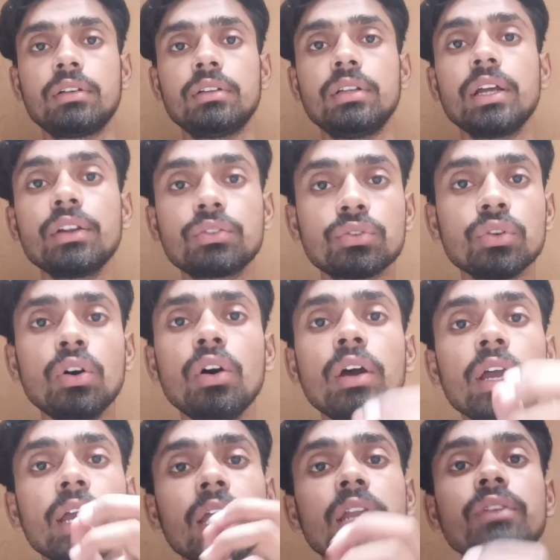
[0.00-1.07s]
There is no
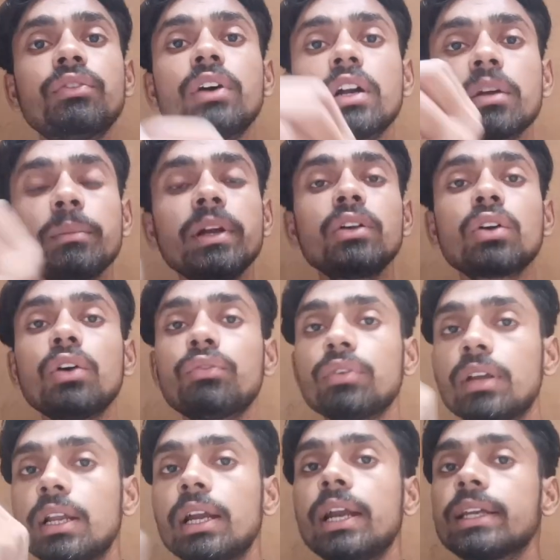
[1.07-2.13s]
environment of
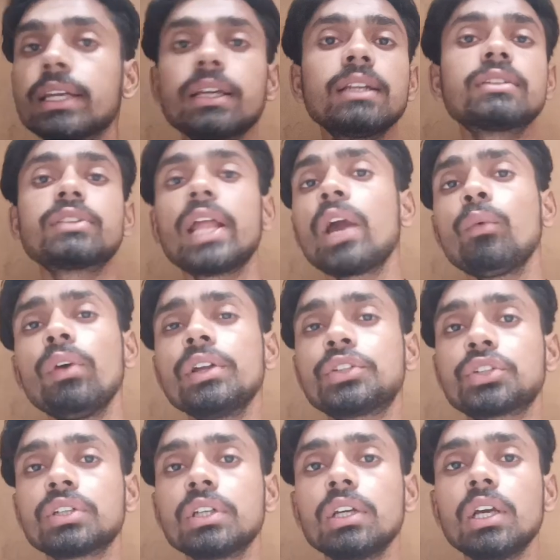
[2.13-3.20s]
learning English
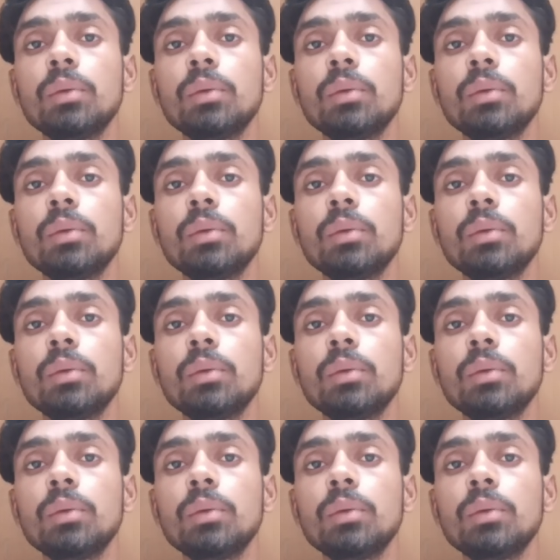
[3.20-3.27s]
language,